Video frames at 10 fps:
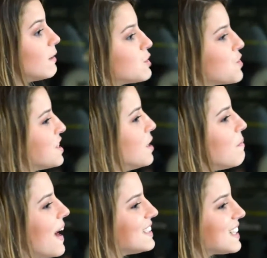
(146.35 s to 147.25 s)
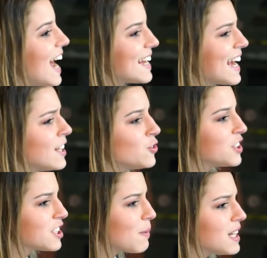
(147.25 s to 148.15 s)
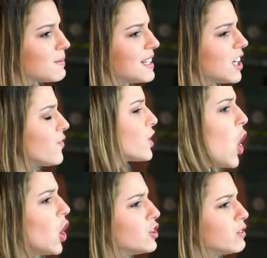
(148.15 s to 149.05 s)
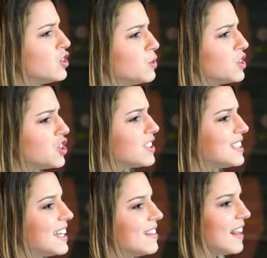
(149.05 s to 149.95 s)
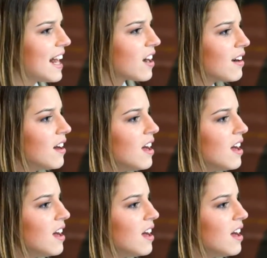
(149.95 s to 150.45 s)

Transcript: I'm doing the best I can to express myself and all you can do is just sit there.